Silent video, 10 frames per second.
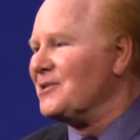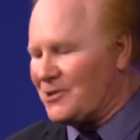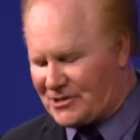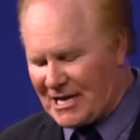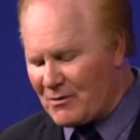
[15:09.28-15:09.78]

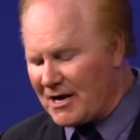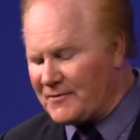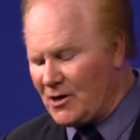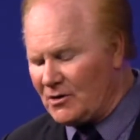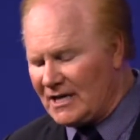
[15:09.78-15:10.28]
You say, what if
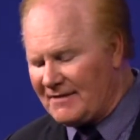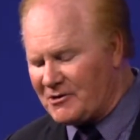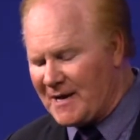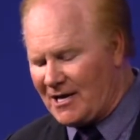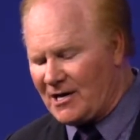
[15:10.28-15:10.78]
you don't live
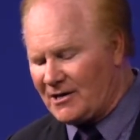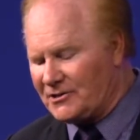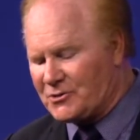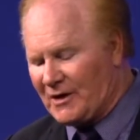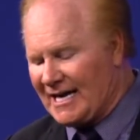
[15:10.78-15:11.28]
to be
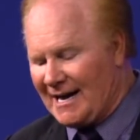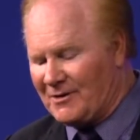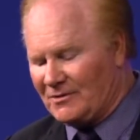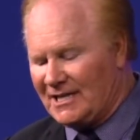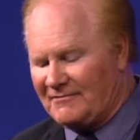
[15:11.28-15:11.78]
120? I'm
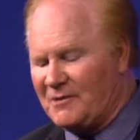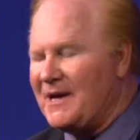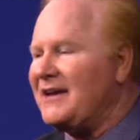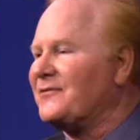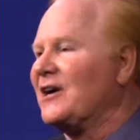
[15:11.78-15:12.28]
going to live to
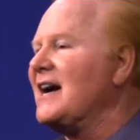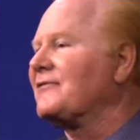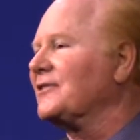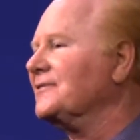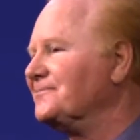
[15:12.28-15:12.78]
be
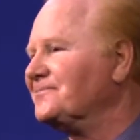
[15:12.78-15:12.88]
forever.